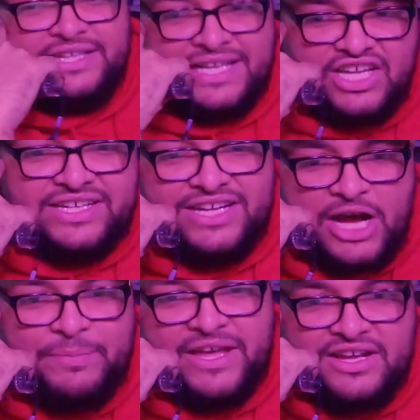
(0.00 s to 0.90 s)
they looking
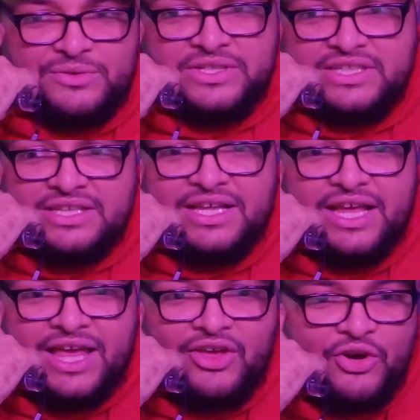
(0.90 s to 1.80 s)
up at Hyungwon?
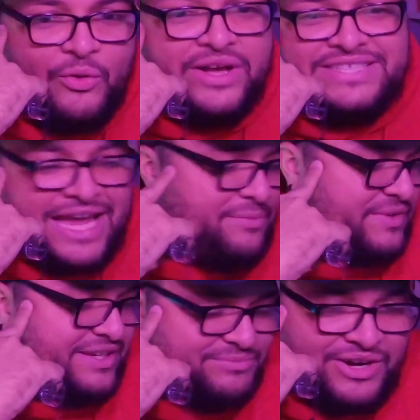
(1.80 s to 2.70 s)
What's
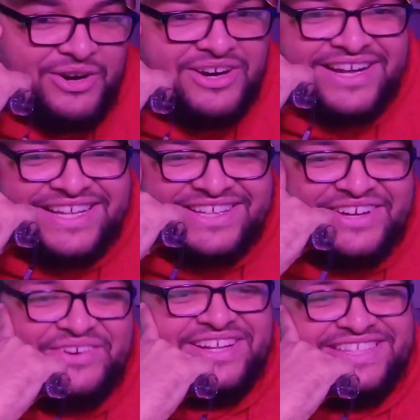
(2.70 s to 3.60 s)
happening, bro?
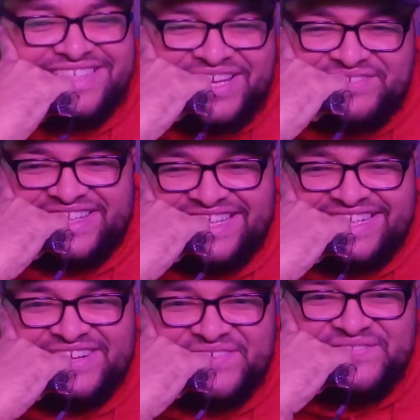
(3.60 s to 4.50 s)
What the
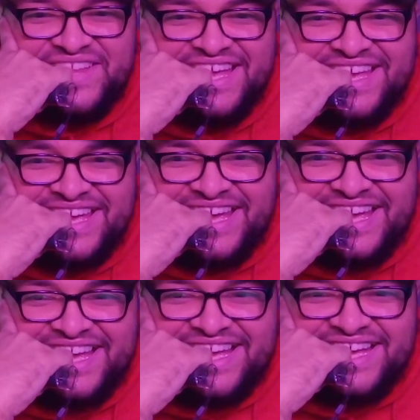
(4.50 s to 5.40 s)

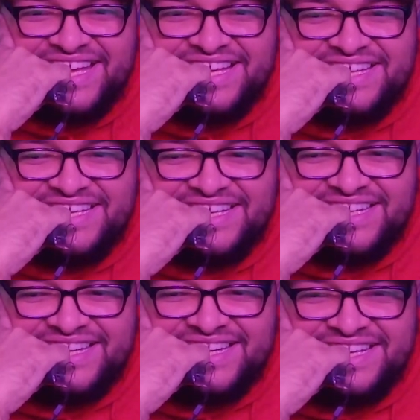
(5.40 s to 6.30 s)
hell?
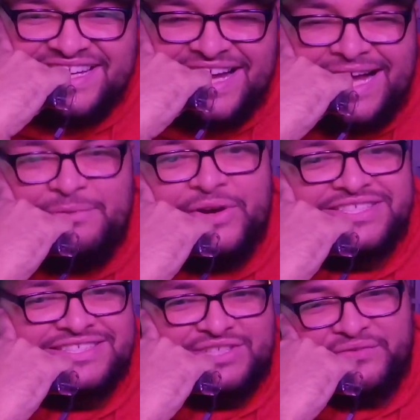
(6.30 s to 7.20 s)
I'm gonna wait
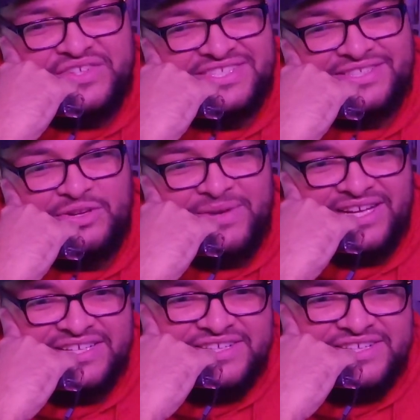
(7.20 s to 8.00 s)
till the song finishes to go back.